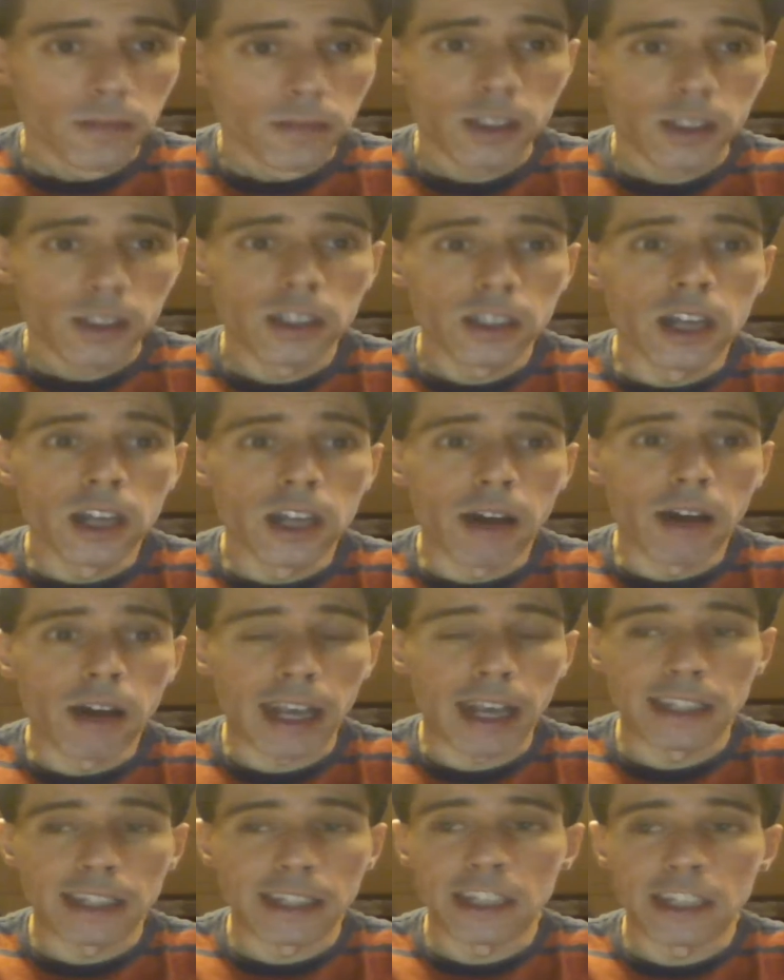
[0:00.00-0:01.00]
You know,
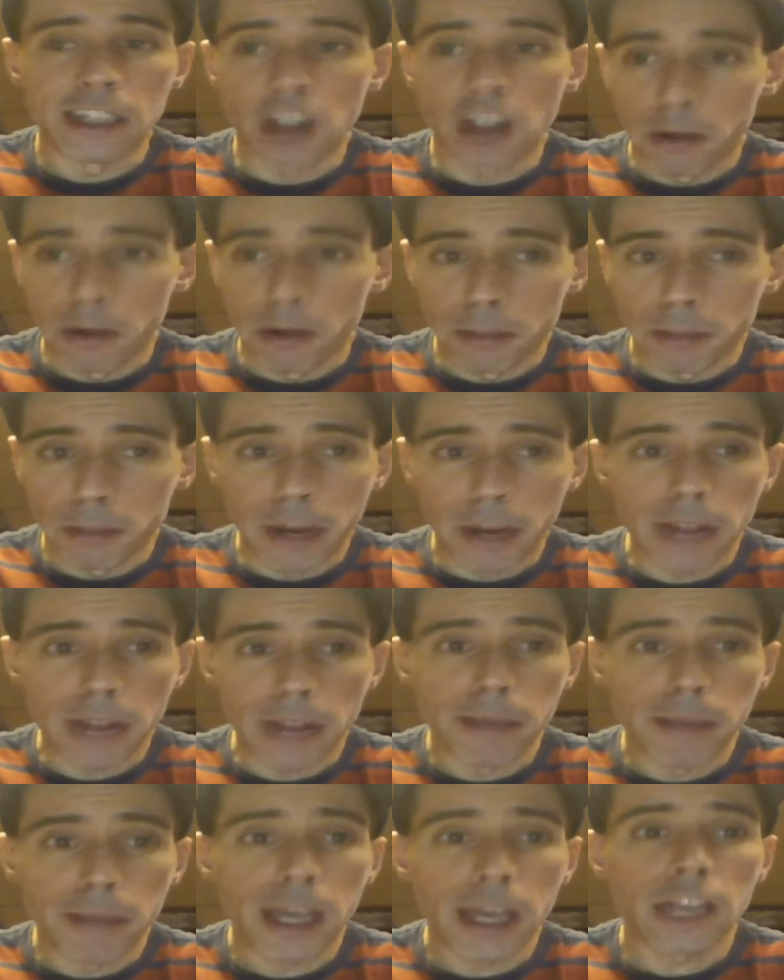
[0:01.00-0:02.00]
like I said, start with the
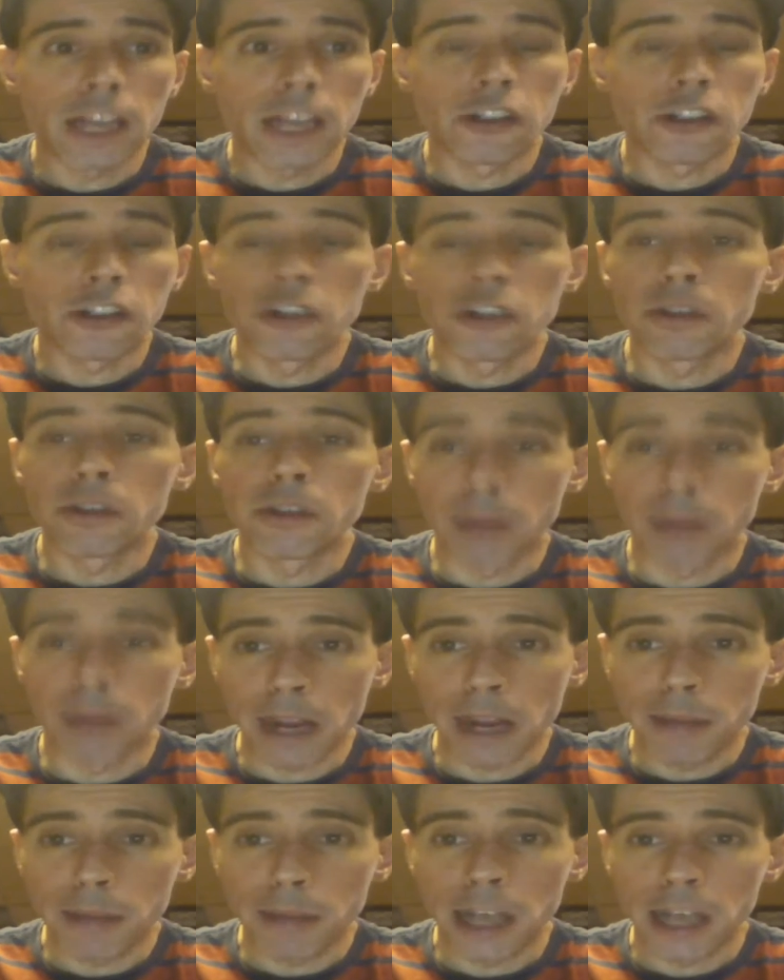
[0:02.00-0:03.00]
brand page. Use the
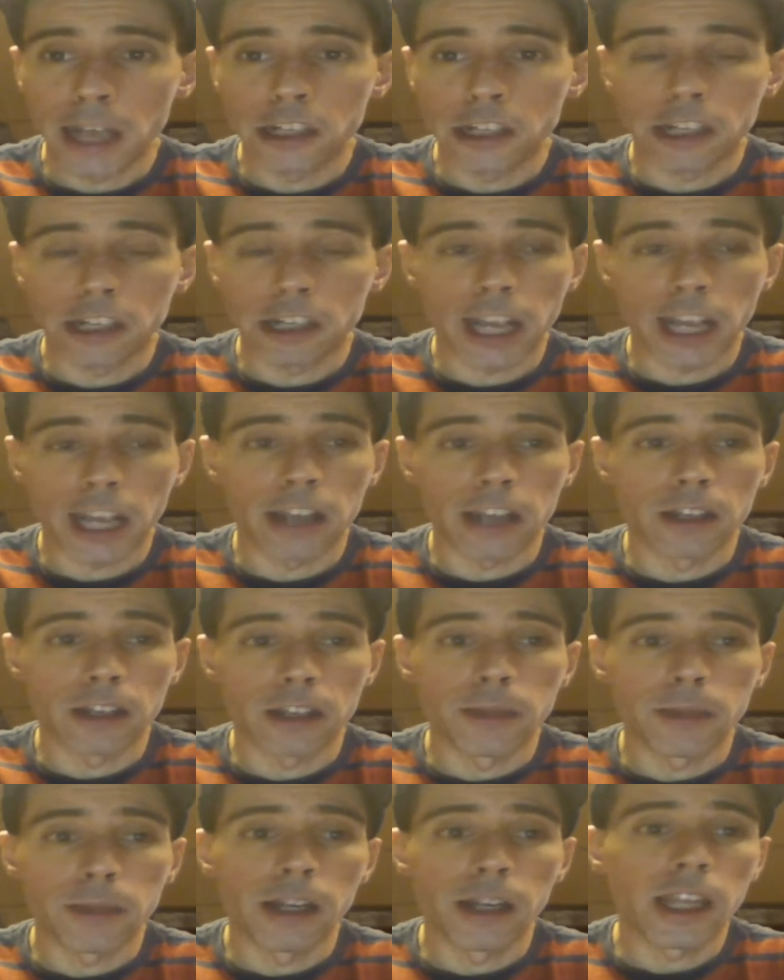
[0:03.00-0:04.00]
brand page to create your
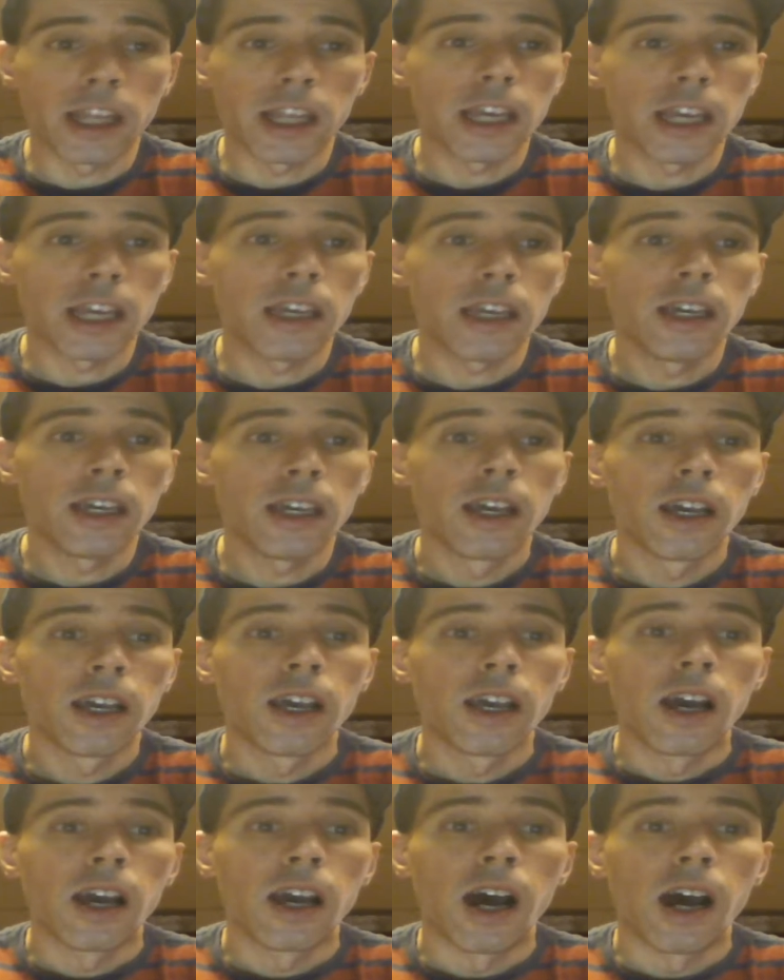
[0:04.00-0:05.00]
community.
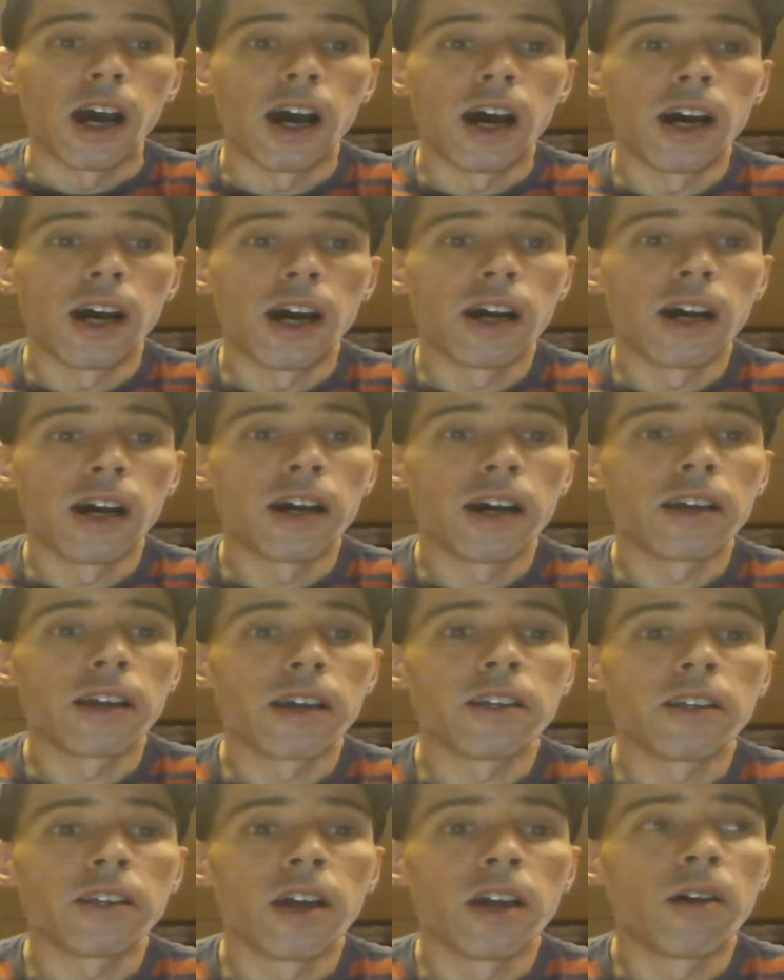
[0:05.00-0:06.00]

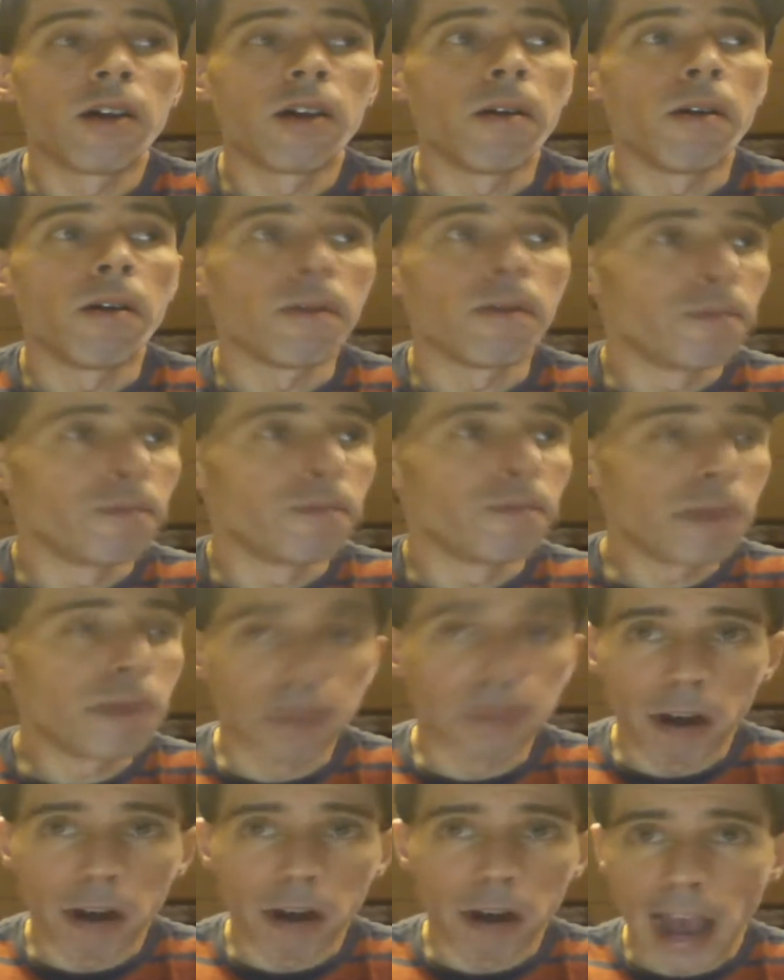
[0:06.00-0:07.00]
You know, be
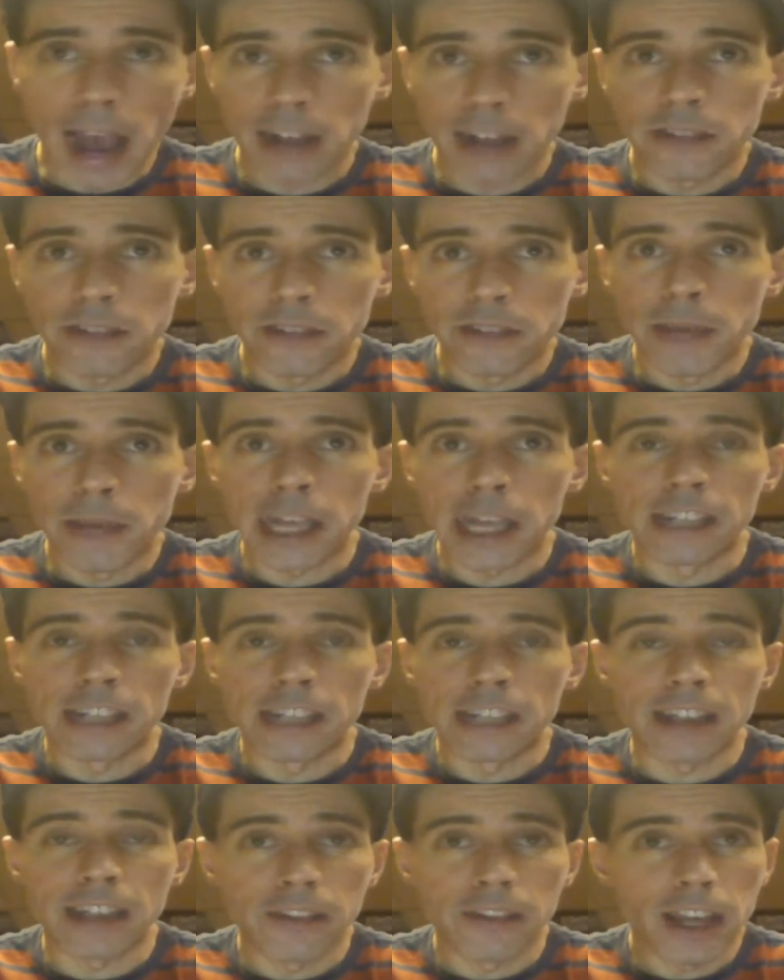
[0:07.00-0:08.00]
proactive. Make it a
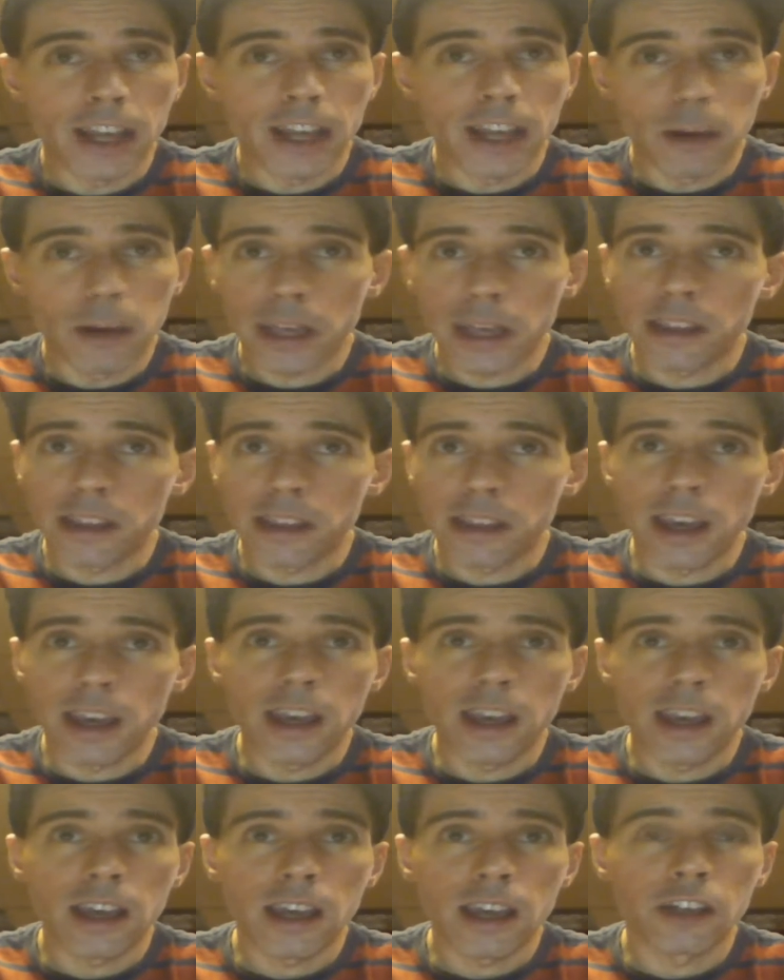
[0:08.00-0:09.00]
7-day-a-week
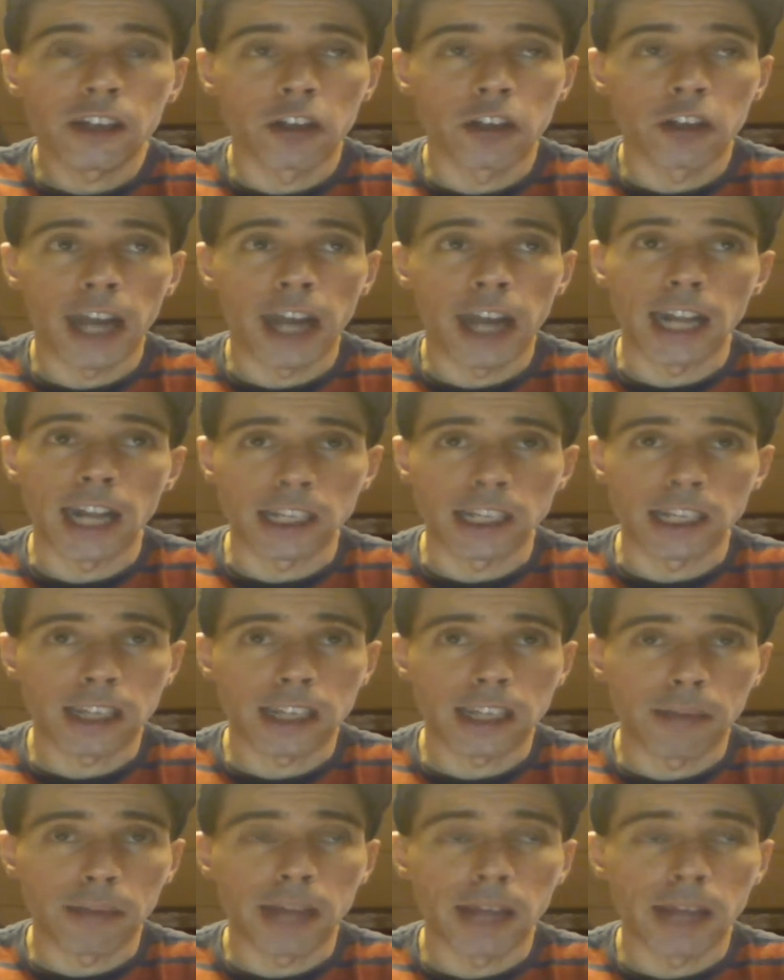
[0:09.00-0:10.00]
thing. Try not to
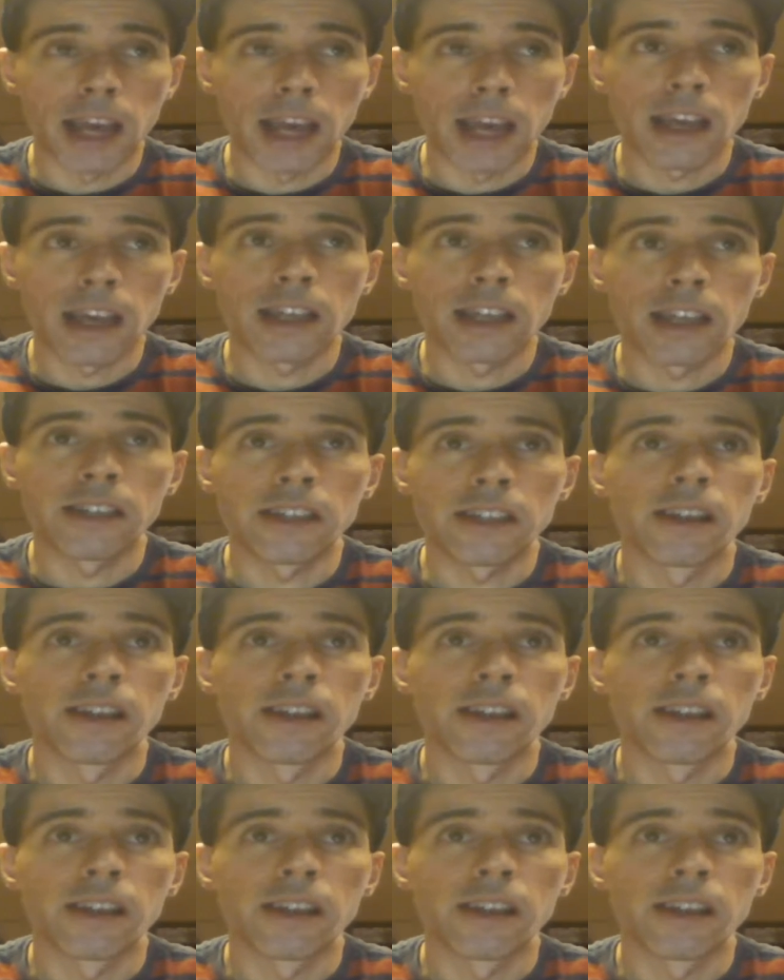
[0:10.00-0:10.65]
skip days.